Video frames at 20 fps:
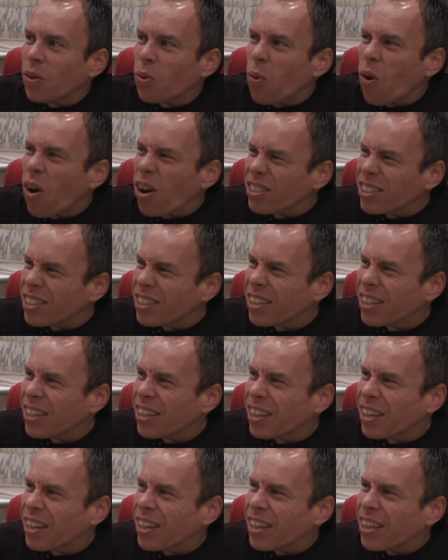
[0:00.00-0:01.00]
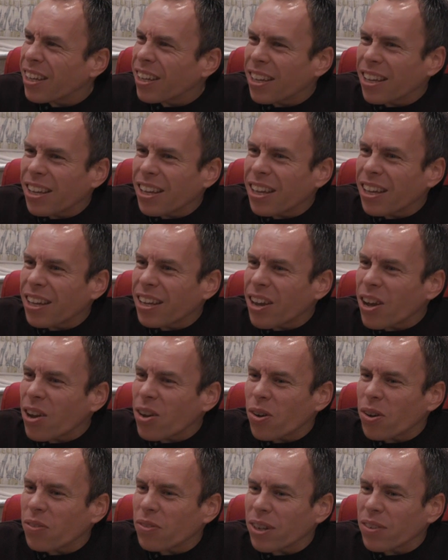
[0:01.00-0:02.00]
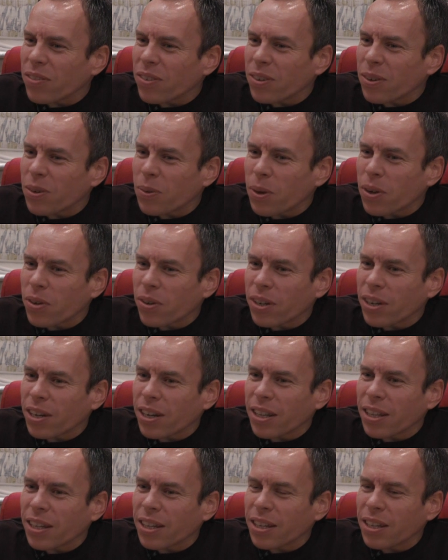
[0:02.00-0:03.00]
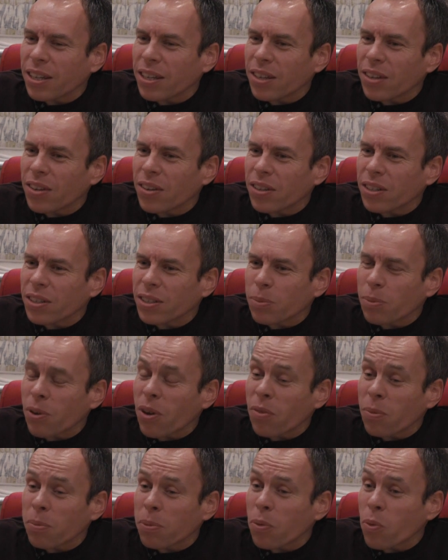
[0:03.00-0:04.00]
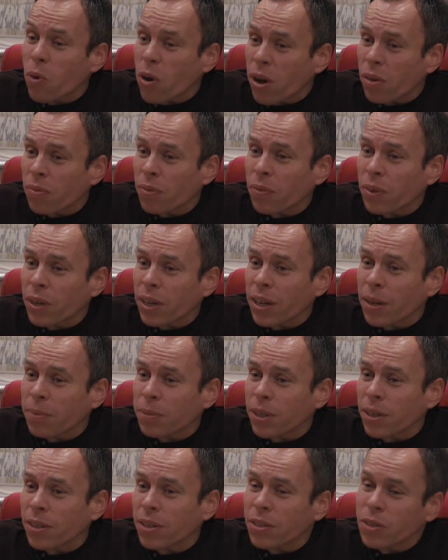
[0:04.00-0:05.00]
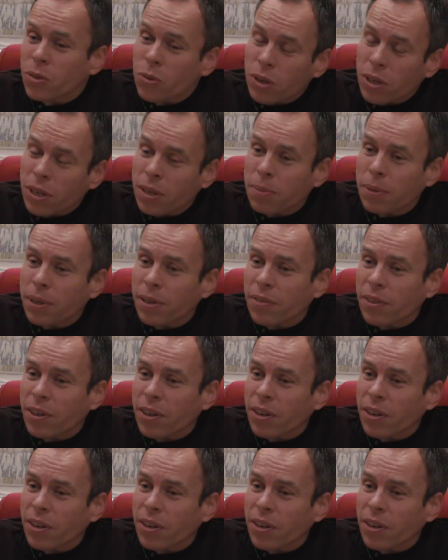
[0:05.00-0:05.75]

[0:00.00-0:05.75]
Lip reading: What? No, I've never awoken anything in the darkness, apart from my wife if I get up to go to the toilet in the middle of the